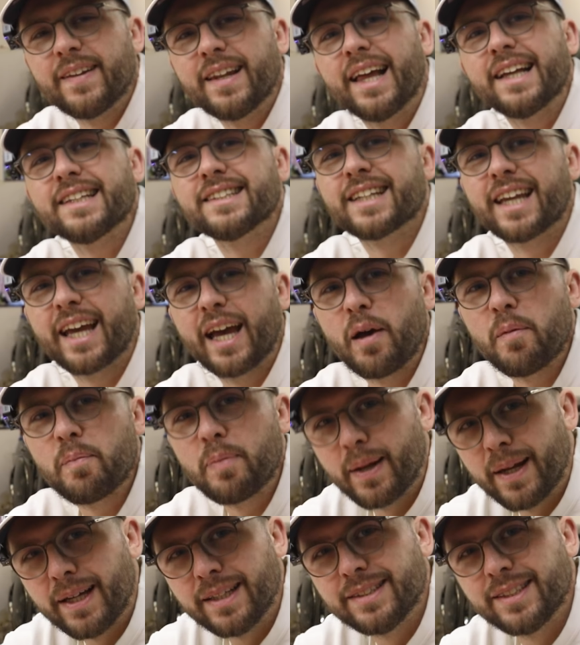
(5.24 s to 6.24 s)
let's get
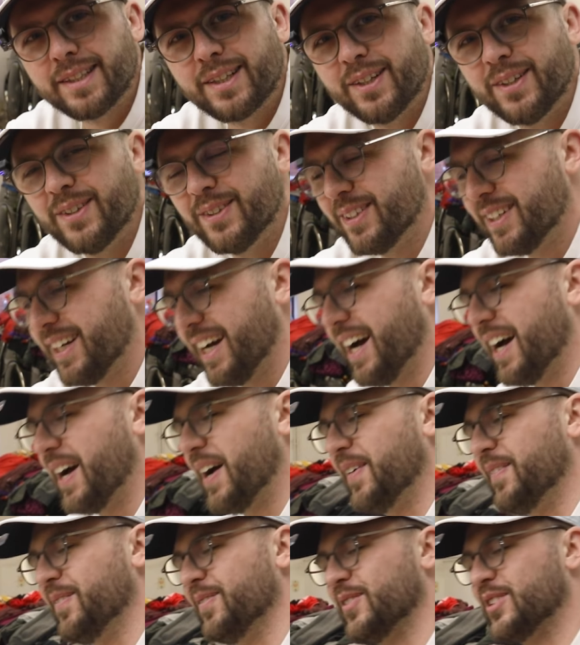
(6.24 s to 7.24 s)
political.
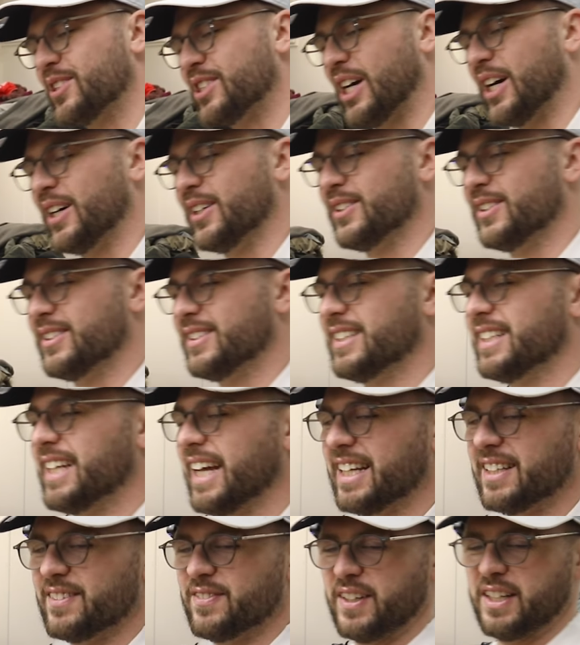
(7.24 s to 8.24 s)
So
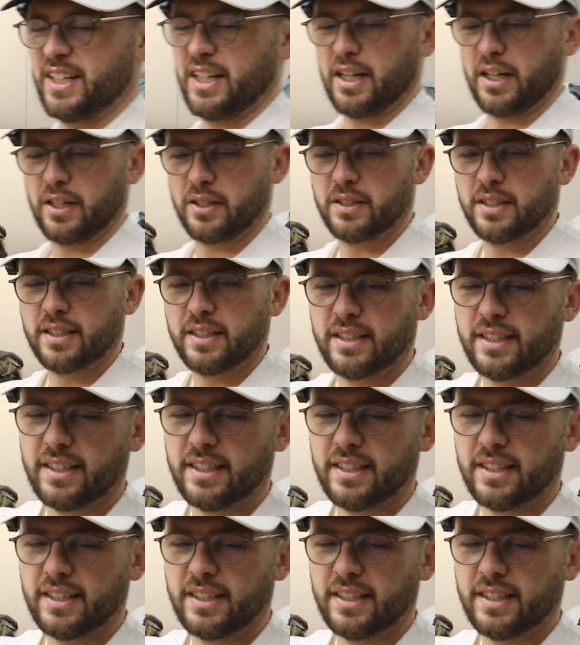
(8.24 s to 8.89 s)
today's video